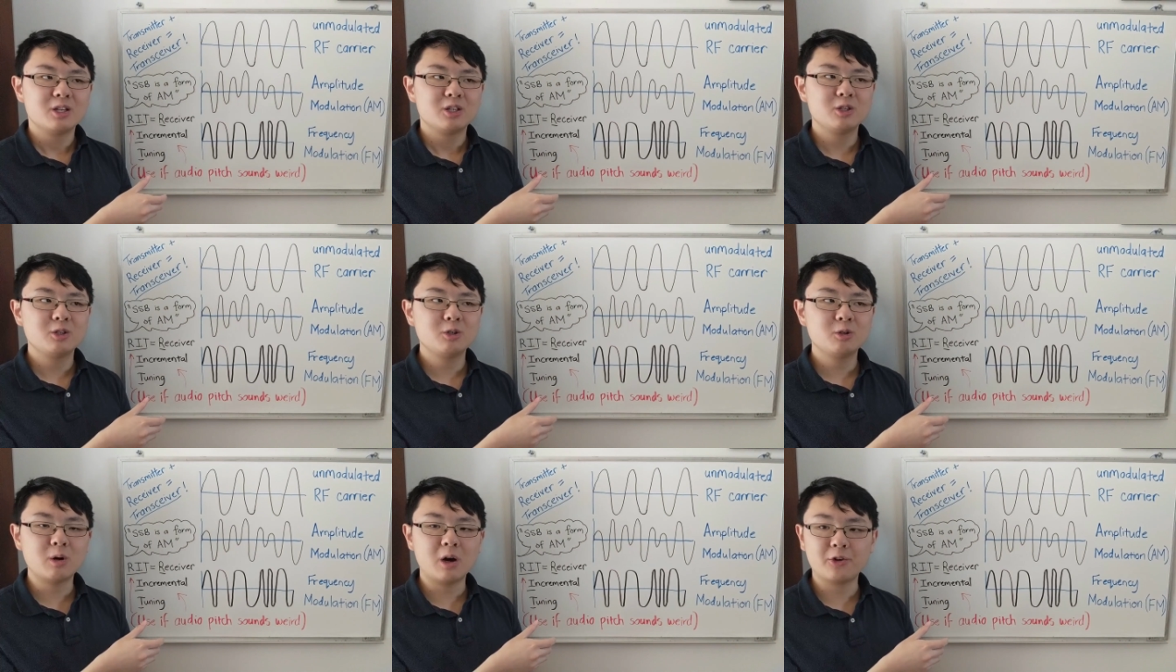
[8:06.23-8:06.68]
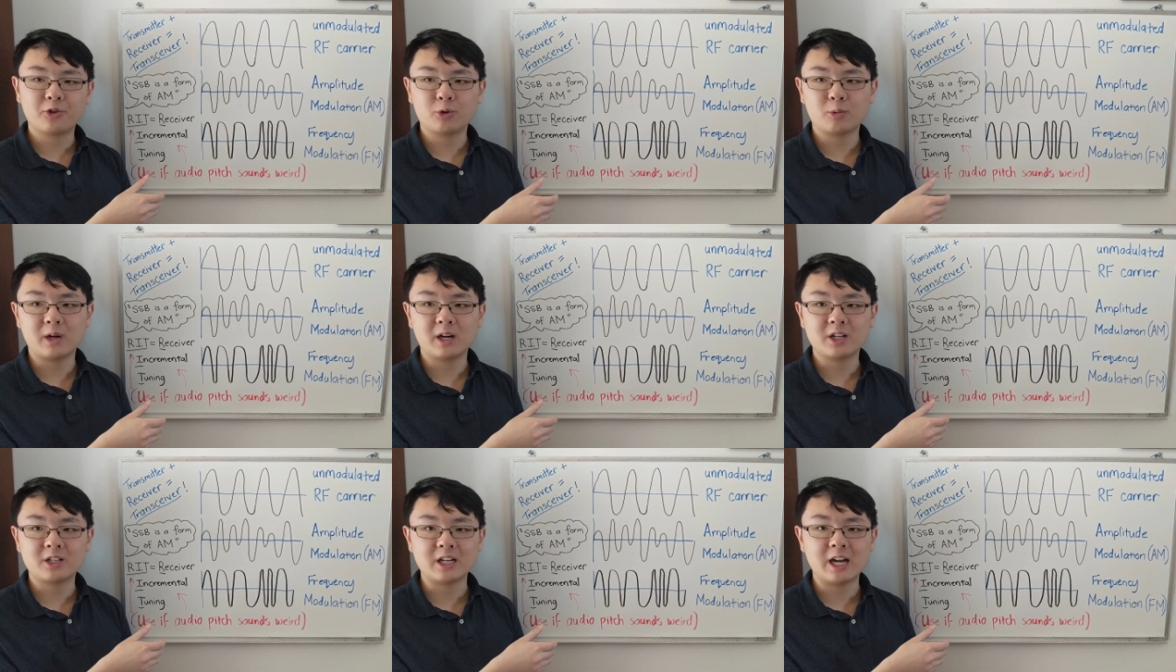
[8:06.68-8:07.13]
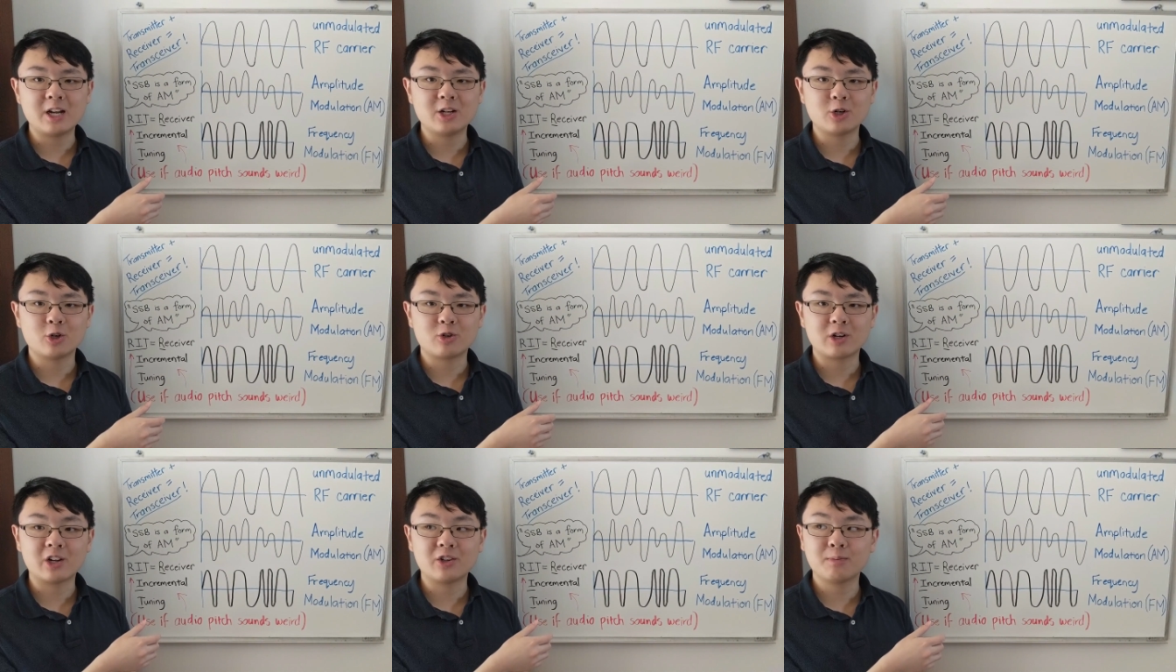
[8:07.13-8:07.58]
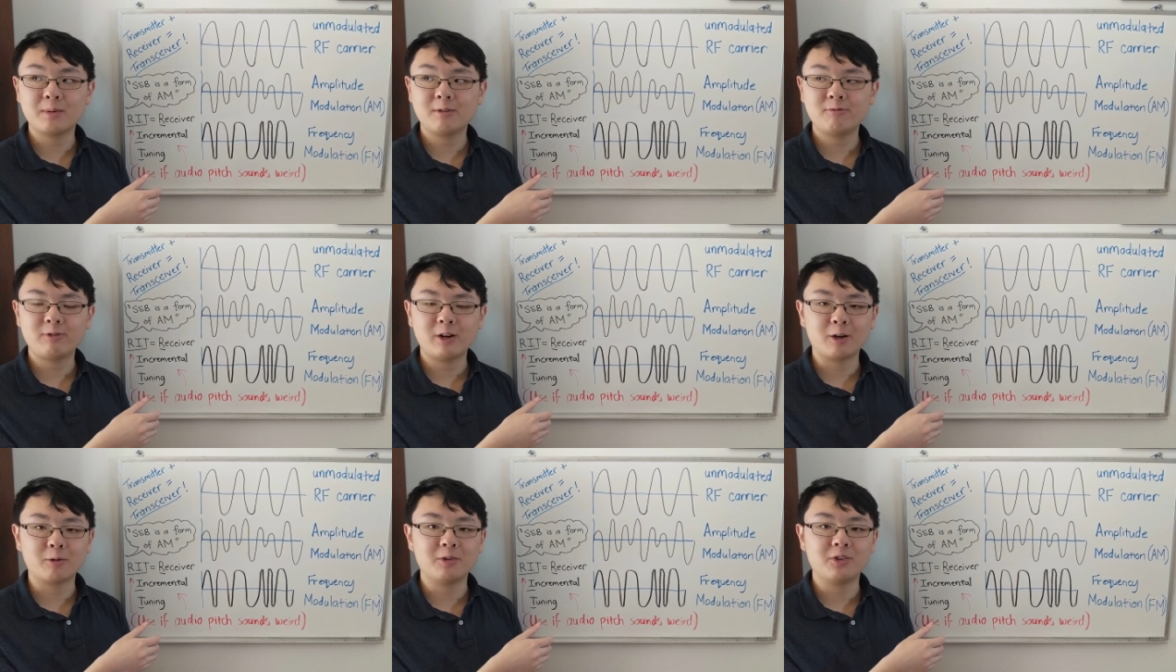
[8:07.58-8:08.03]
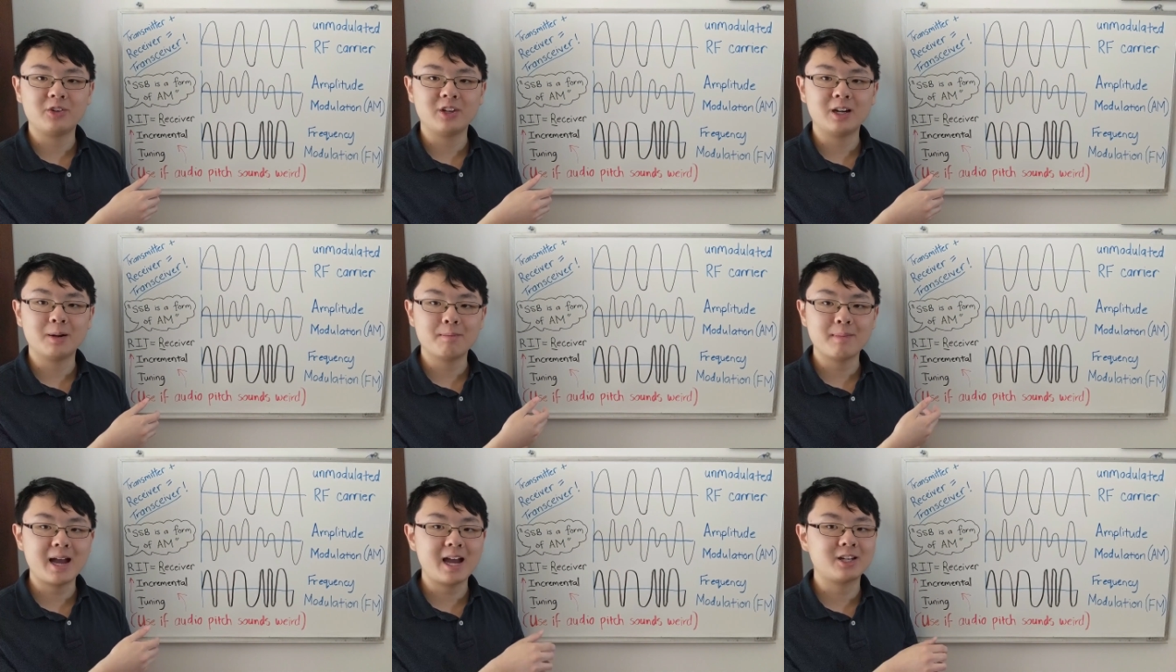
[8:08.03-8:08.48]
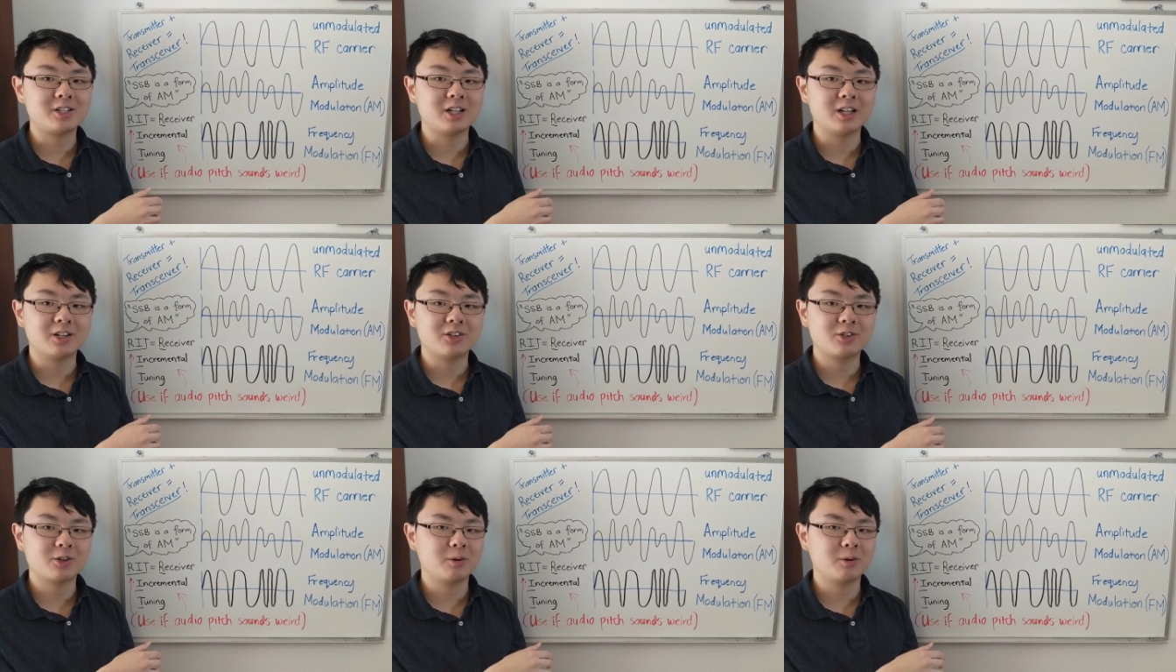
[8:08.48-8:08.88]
you also want to change your transmit frequency to match it.